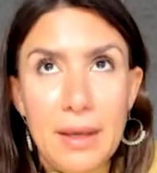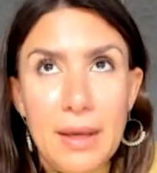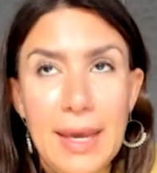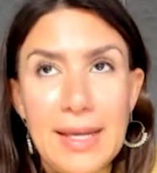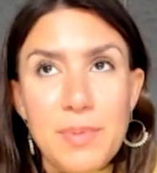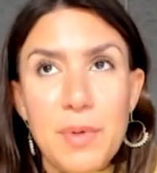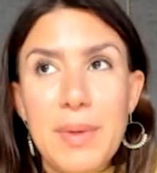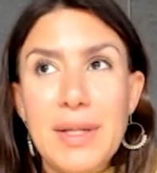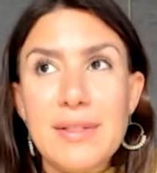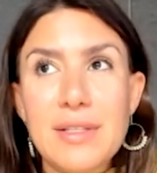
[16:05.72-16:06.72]

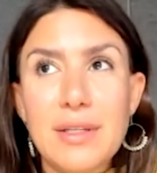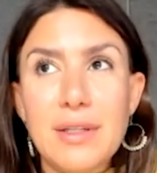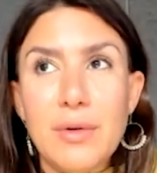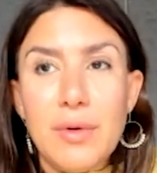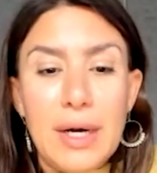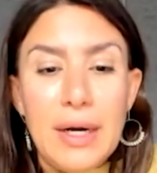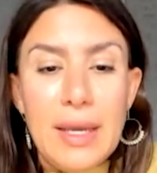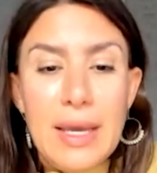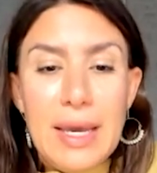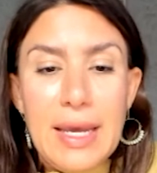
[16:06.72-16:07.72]
experimental or
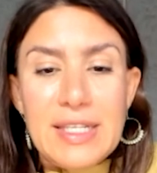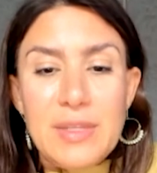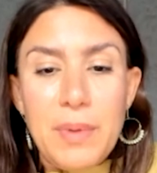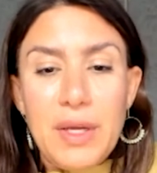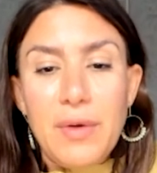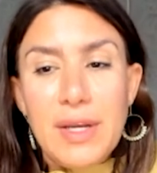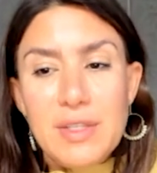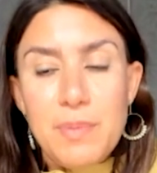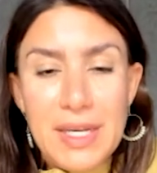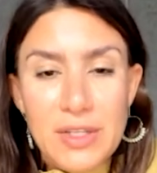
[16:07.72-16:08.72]

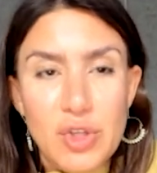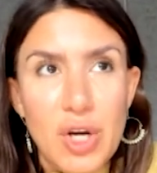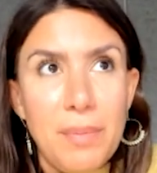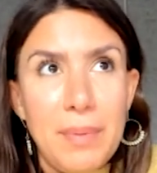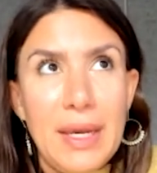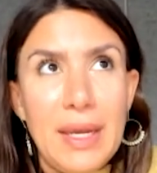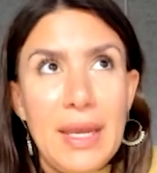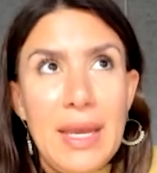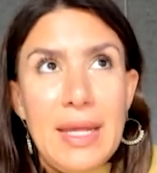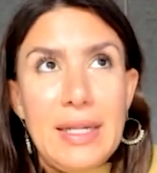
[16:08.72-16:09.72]
experience-based
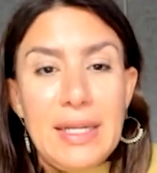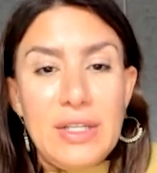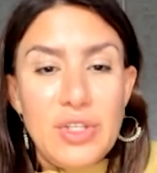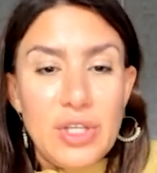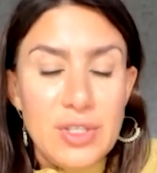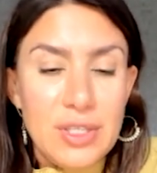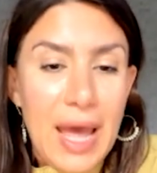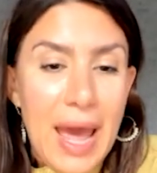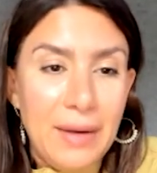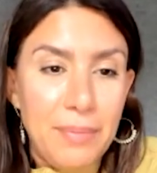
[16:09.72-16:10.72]
shopping than just
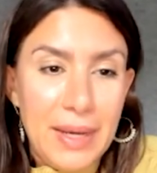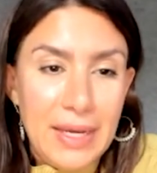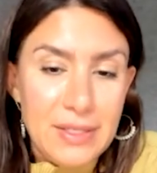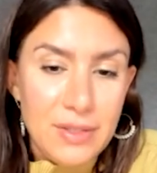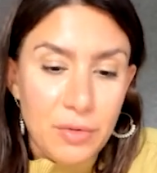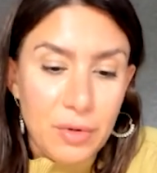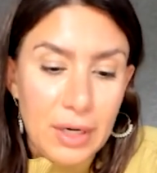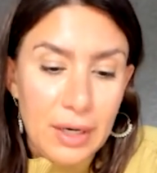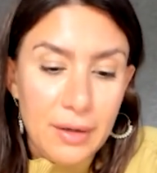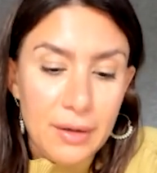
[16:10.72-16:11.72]
ad-based
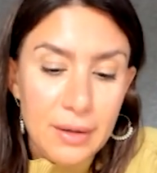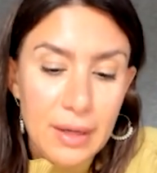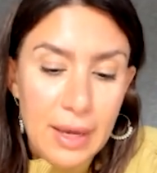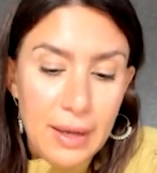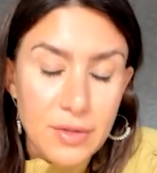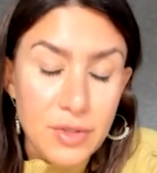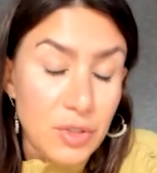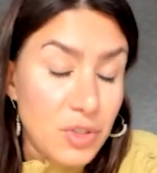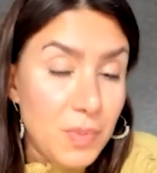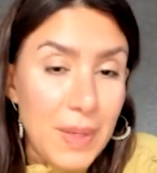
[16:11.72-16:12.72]
or
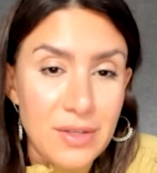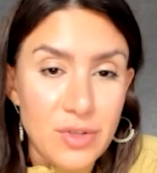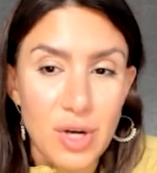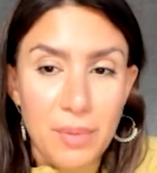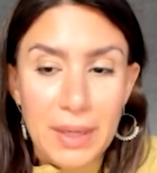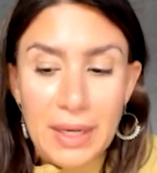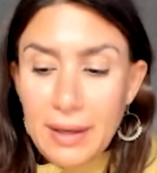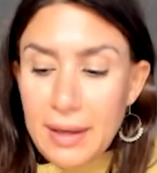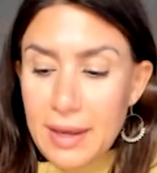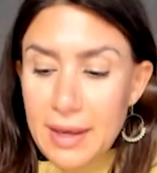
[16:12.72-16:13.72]
search-based
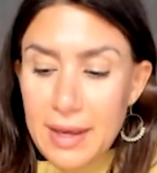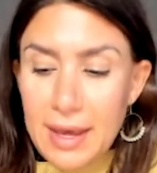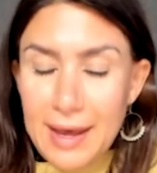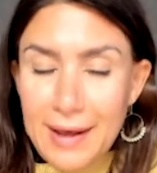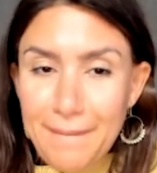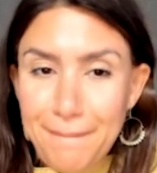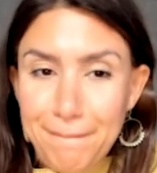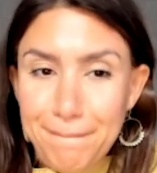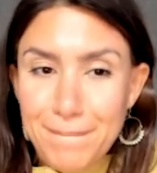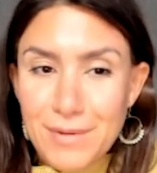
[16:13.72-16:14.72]
shopping.
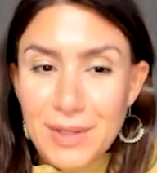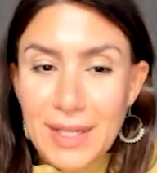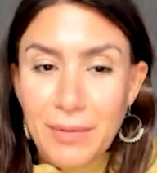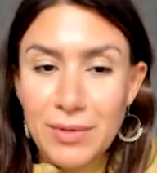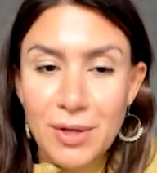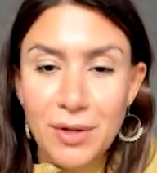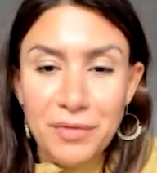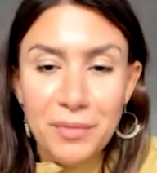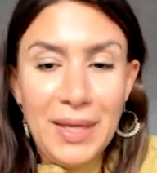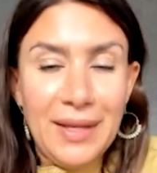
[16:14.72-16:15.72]
So that was all
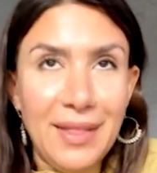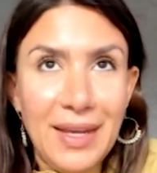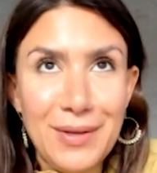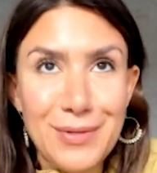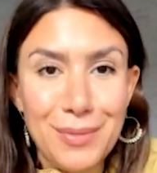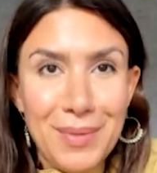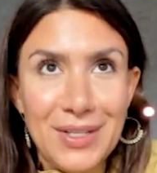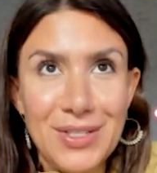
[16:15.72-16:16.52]
for me. Thank you so much.